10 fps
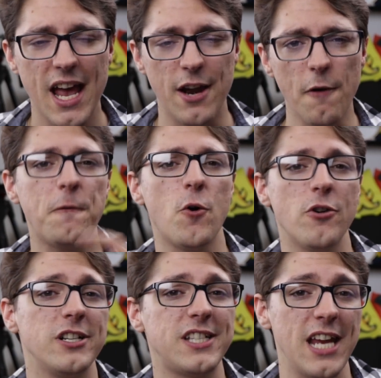And of
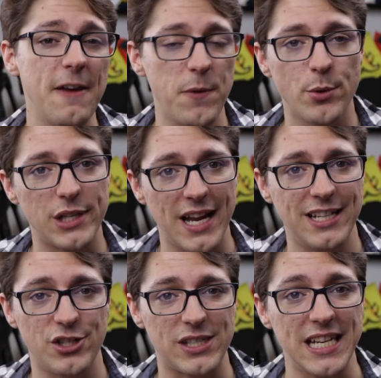course, if you would
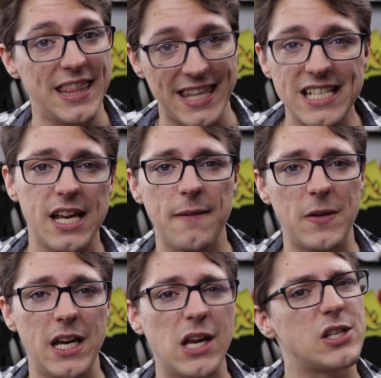like to see this kind of
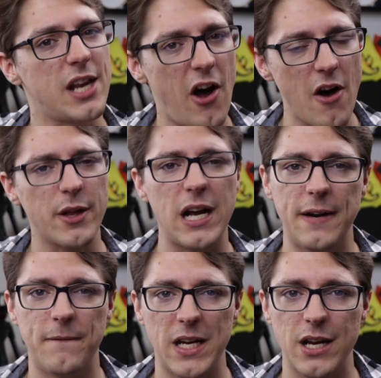videos and other kind
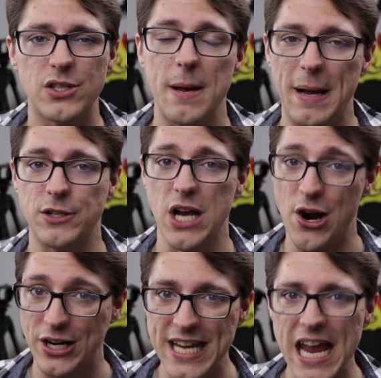of videos about
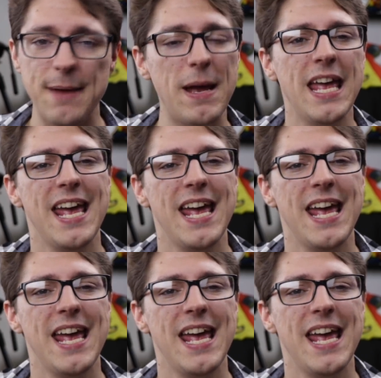our game